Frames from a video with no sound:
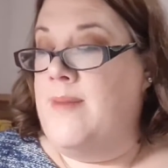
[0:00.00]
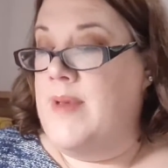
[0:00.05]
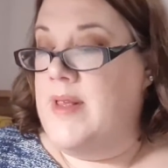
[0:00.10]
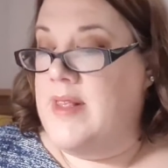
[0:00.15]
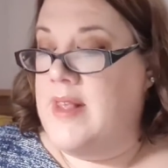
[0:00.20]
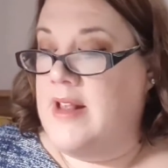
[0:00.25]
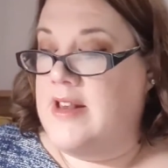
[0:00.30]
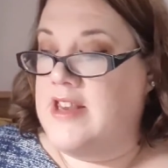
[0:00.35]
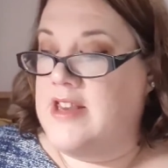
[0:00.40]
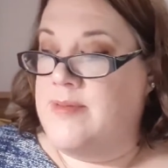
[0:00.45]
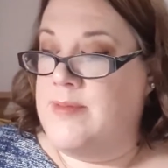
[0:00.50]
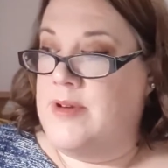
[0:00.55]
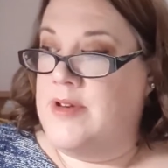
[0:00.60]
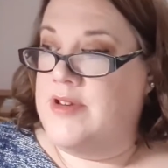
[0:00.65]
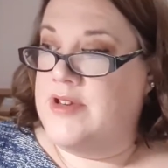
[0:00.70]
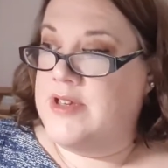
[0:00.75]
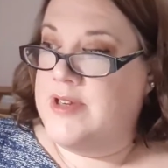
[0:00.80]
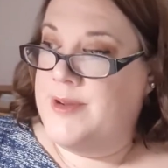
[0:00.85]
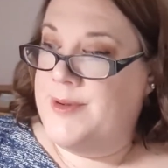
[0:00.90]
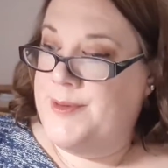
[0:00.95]

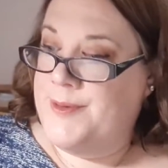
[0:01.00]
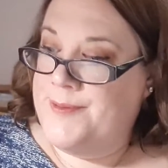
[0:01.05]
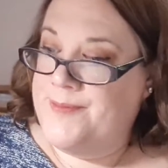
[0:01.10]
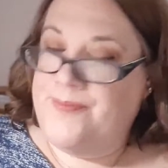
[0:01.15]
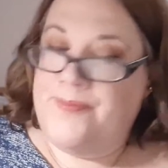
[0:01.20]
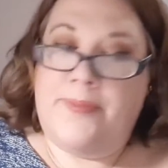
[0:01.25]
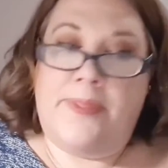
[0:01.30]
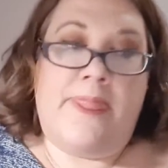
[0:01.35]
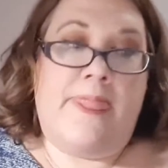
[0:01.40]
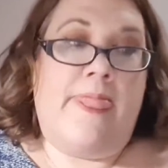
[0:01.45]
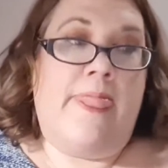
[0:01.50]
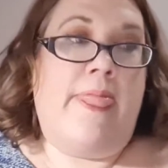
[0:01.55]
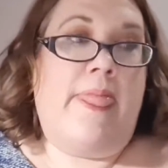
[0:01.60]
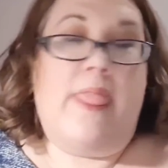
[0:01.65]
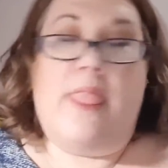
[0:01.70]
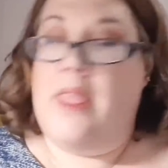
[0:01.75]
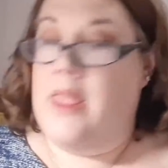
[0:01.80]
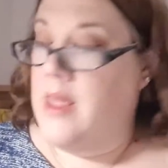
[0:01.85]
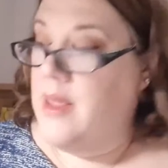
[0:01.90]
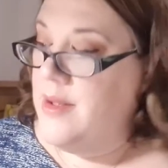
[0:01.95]
sentiment.
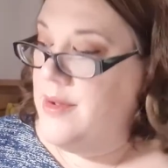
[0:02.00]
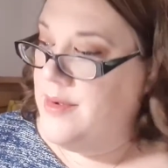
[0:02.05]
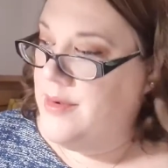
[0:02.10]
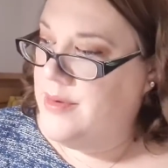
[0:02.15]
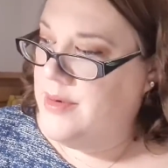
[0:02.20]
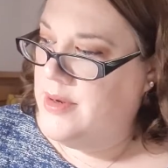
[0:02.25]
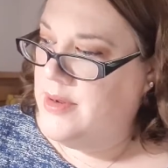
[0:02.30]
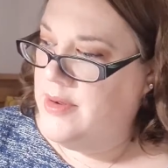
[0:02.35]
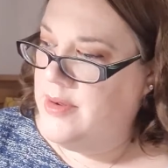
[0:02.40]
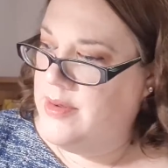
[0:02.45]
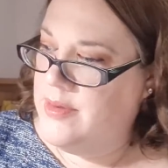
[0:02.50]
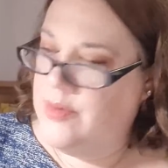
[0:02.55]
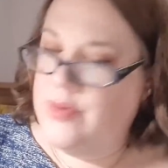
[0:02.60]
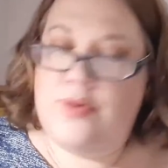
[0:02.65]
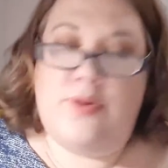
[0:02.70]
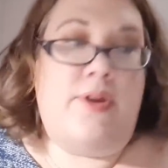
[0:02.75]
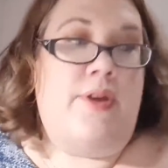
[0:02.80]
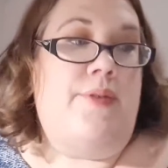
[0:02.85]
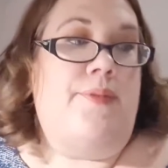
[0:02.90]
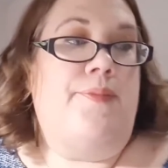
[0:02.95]

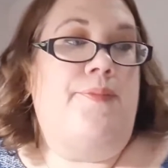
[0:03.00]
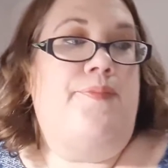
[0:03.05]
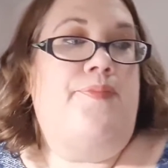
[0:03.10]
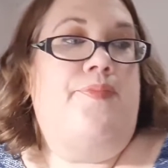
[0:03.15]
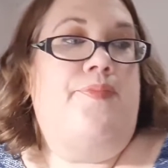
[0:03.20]
Yeah.